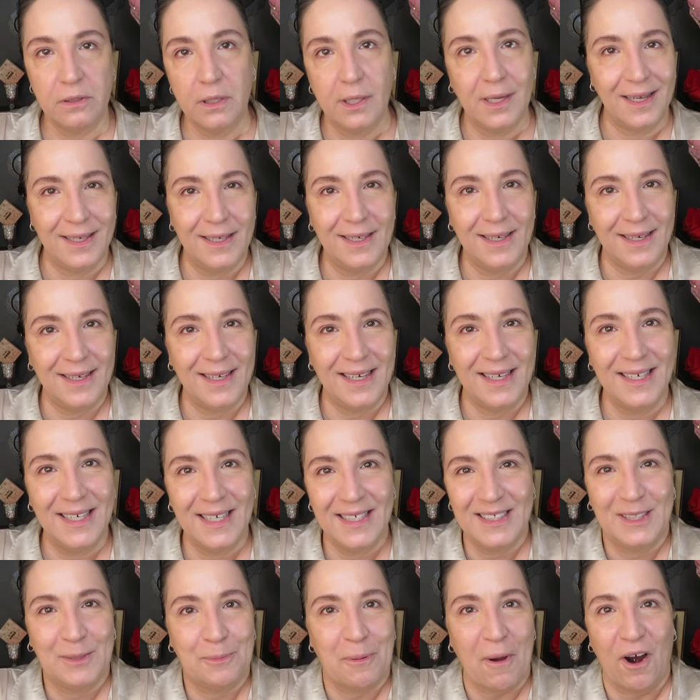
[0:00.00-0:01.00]

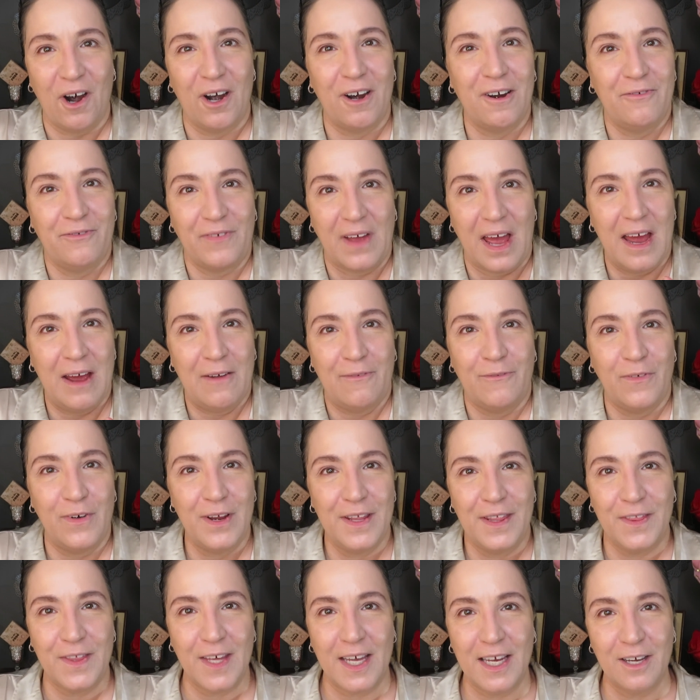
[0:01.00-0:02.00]
It's part of
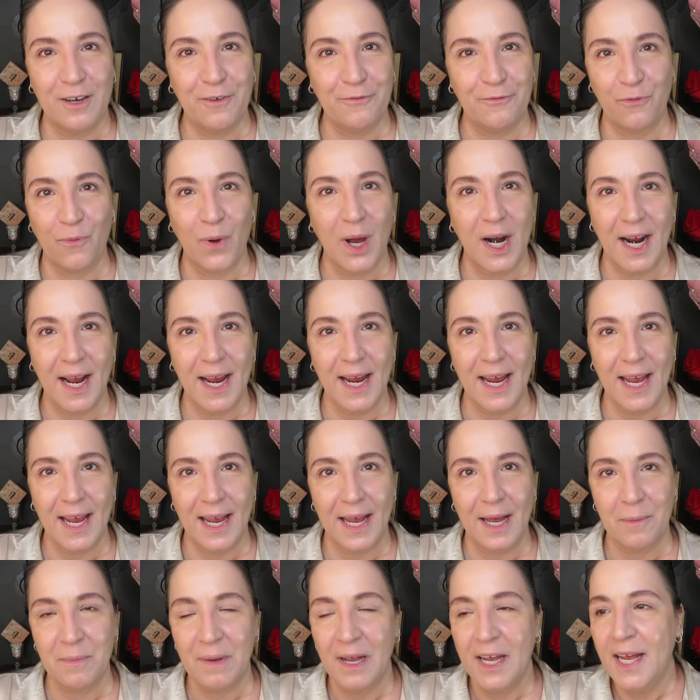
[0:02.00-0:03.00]
everything of what I
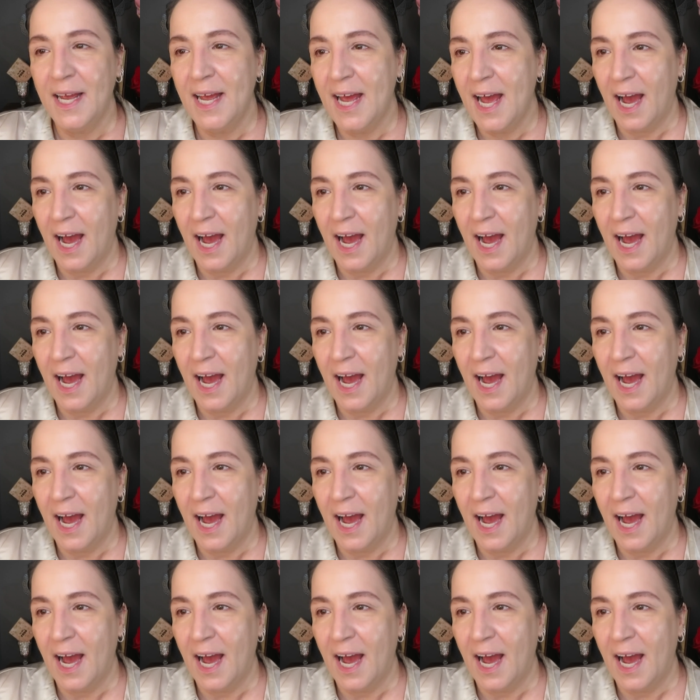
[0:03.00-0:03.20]
am.